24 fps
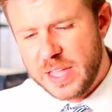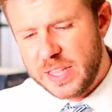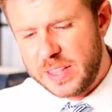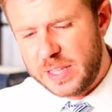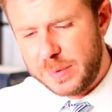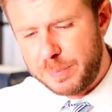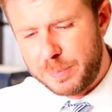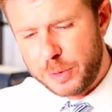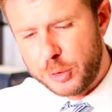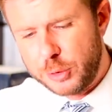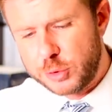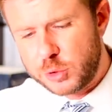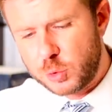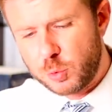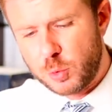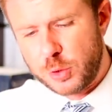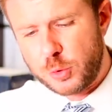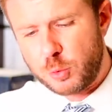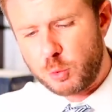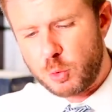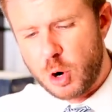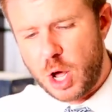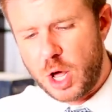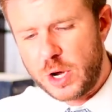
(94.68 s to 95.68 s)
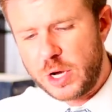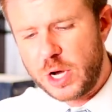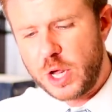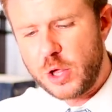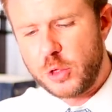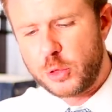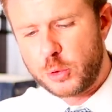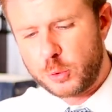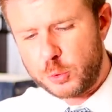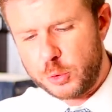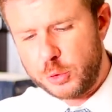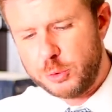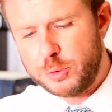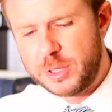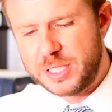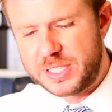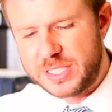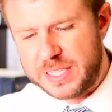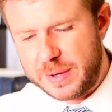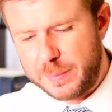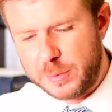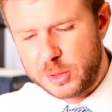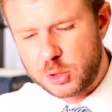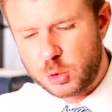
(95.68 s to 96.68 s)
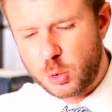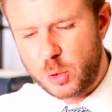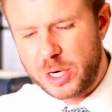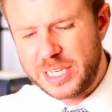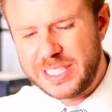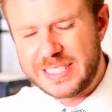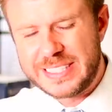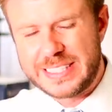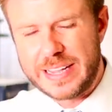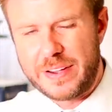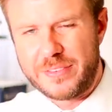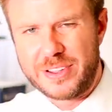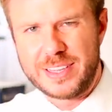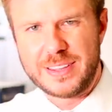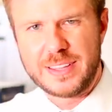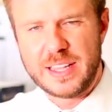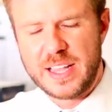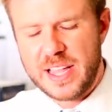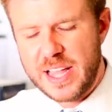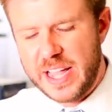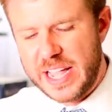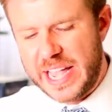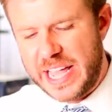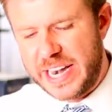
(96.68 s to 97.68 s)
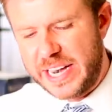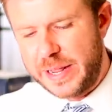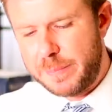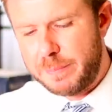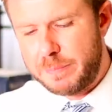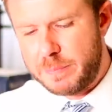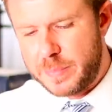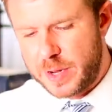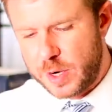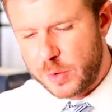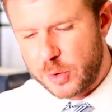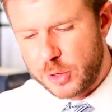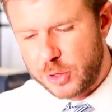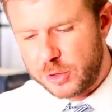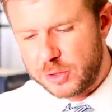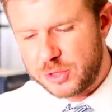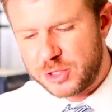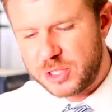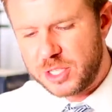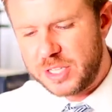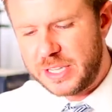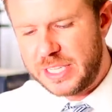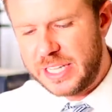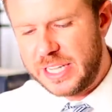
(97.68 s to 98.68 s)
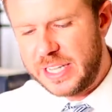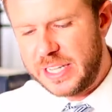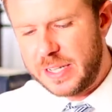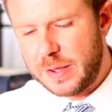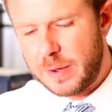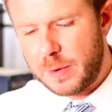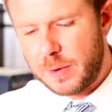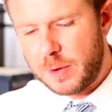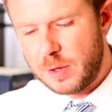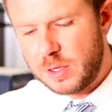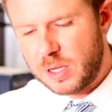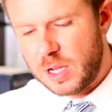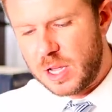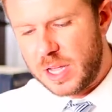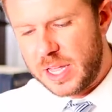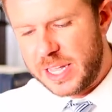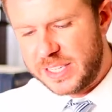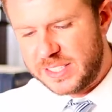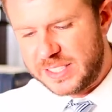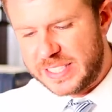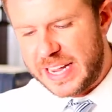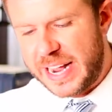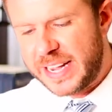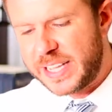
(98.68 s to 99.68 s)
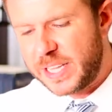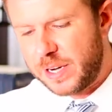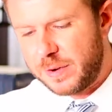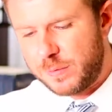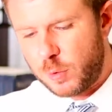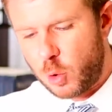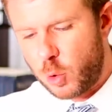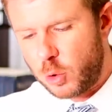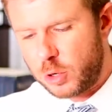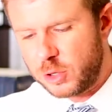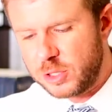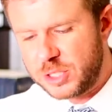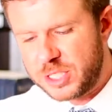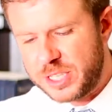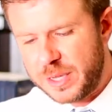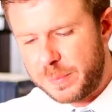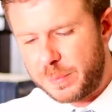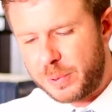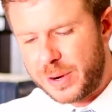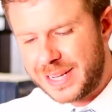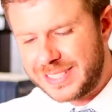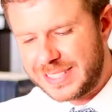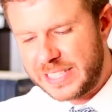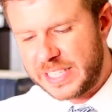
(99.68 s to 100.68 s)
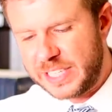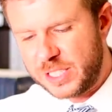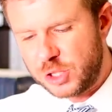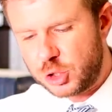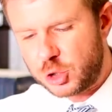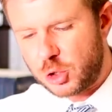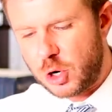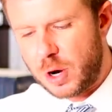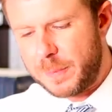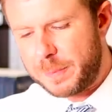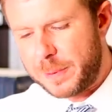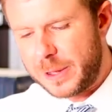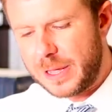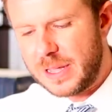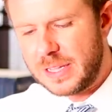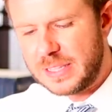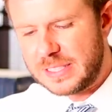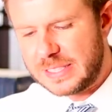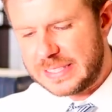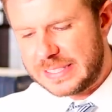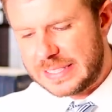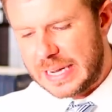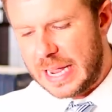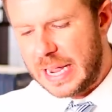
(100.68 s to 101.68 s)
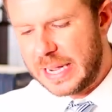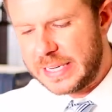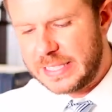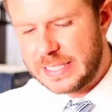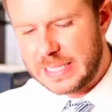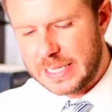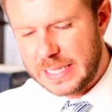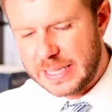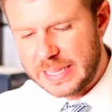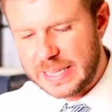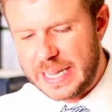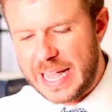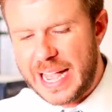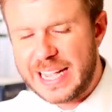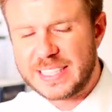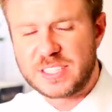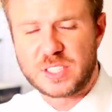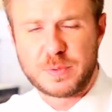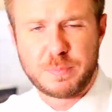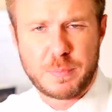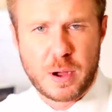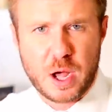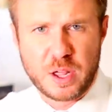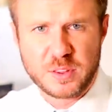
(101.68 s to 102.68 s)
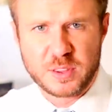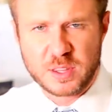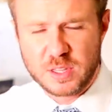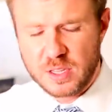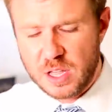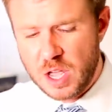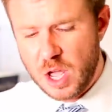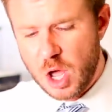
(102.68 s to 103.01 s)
The boost would run through December twenty-seventh, and it mirrors the executive orders that President Trump signed last month,